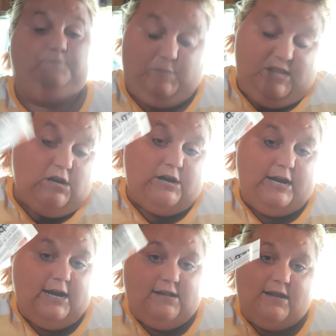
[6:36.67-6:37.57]
Sorry,
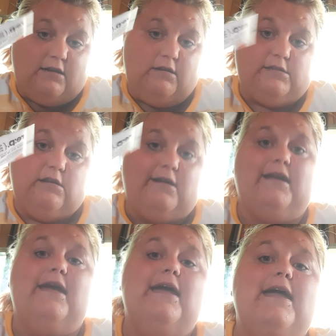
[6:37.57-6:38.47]
guys, I cannot talk.
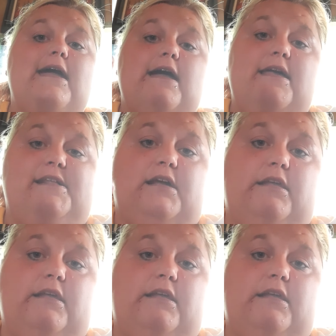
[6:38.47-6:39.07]
It's a